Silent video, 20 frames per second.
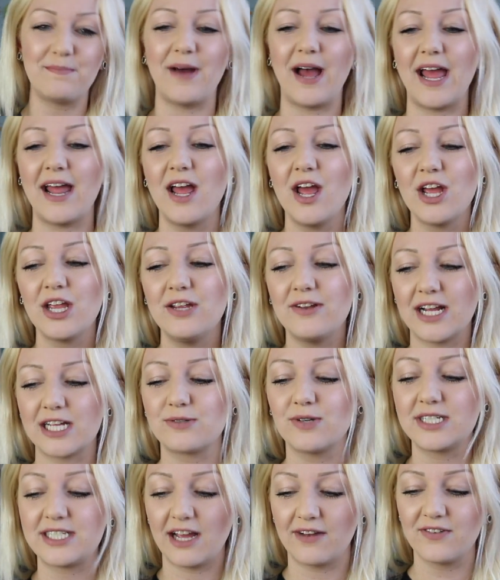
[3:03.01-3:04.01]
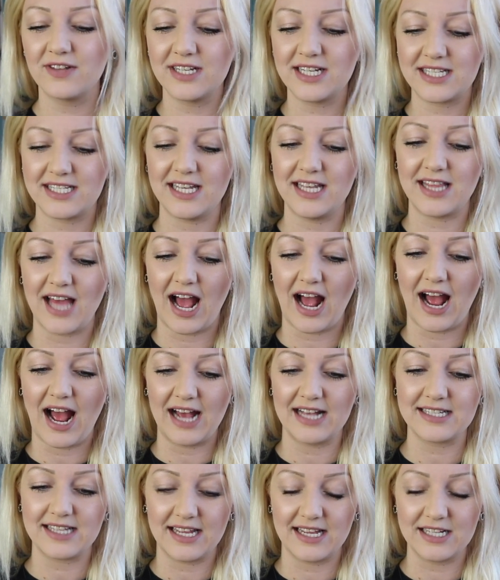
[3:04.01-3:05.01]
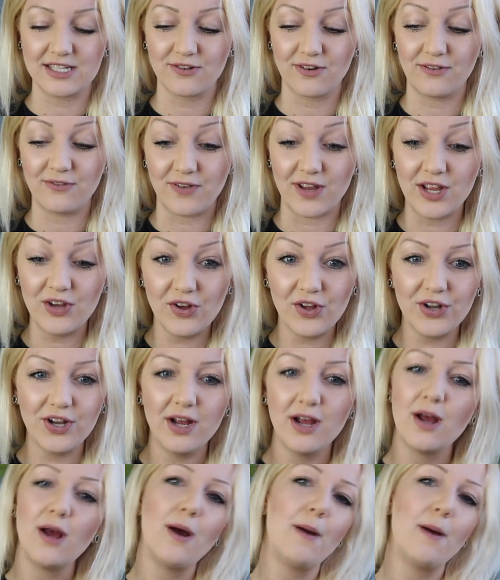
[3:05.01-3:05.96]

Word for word: but you guys will definitely see that as it is revealed.